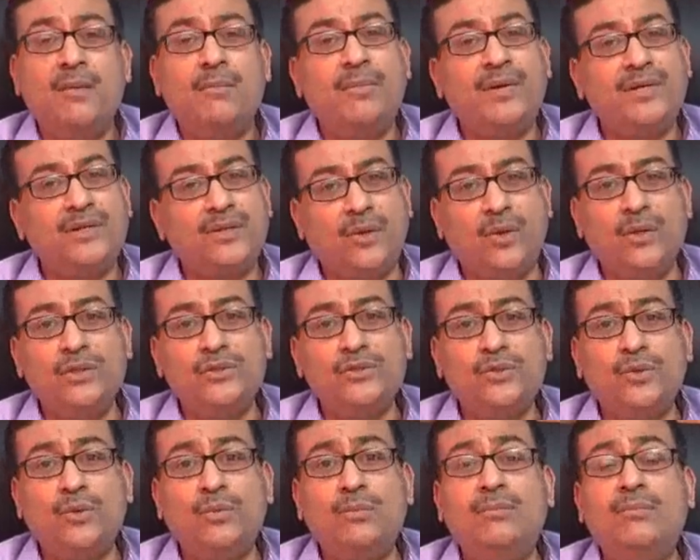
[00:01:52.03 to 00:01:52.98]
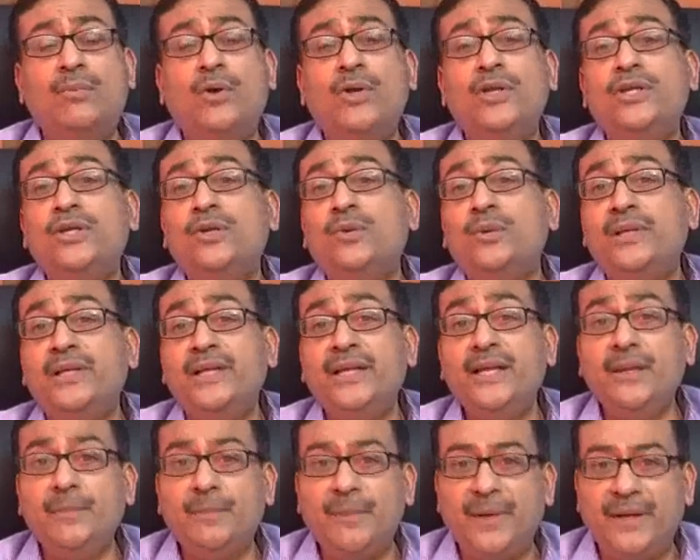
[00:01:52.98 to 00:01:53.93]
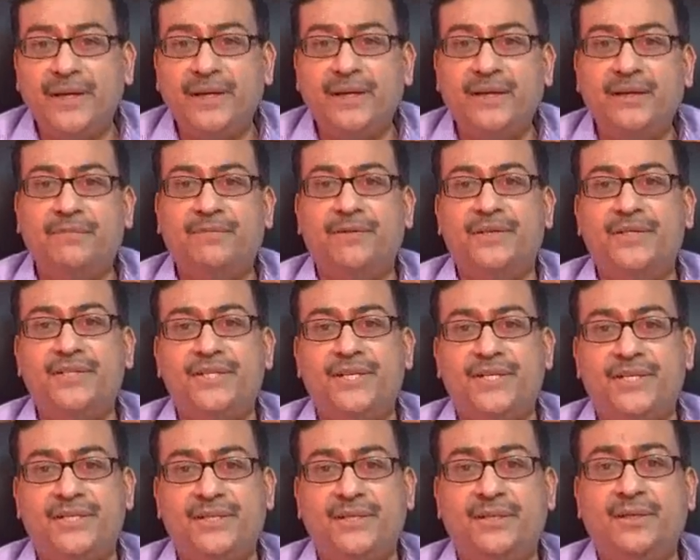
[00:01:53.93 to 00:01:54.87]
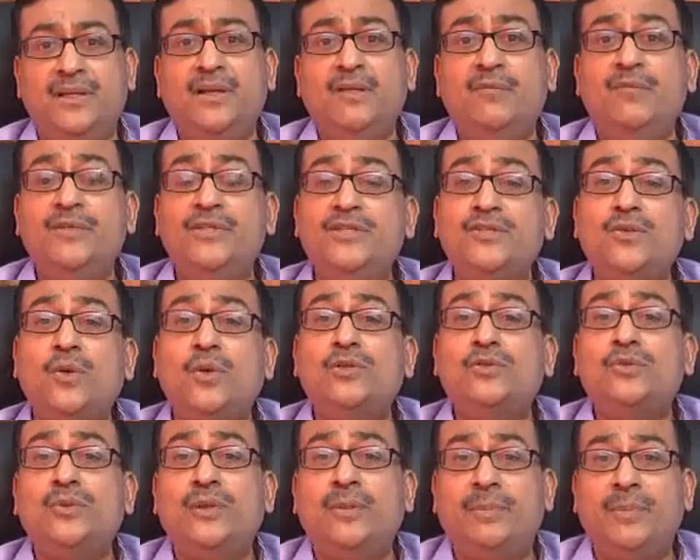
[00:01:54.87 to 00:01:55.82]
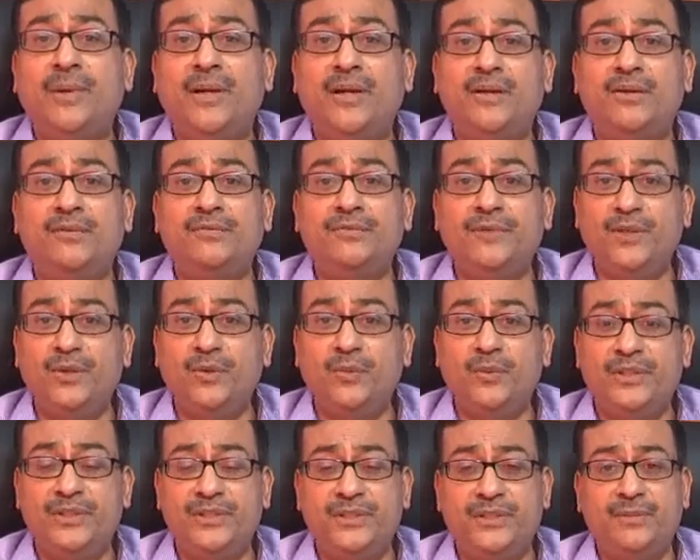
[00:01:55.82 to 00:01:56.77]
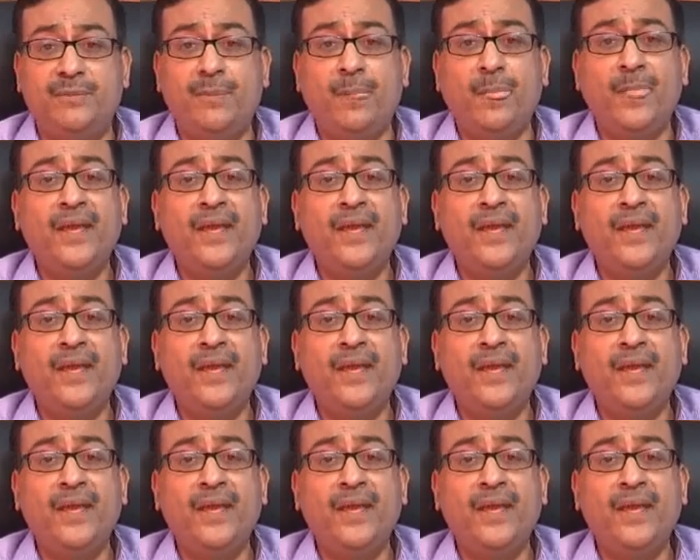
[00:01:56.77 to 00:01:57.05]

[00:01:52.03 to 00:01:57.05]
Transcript: but also molecule-independent differentiation, which is also a part of innovation.